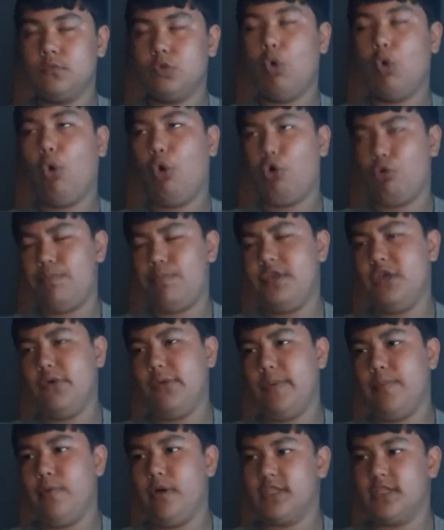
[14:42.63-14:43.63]
Or PoE+,
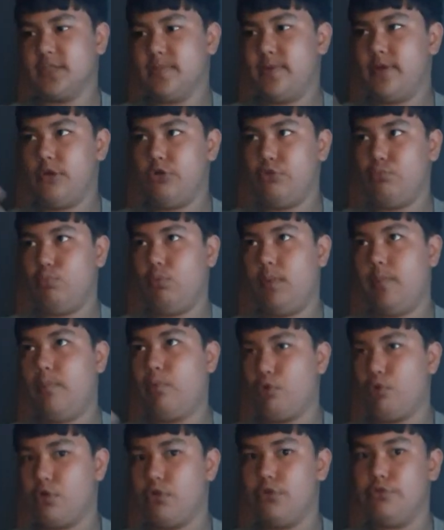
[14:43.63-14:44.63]
depending on what
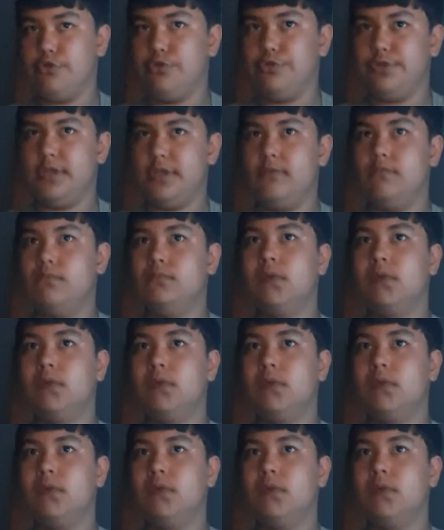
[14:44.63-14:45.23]
port you're using.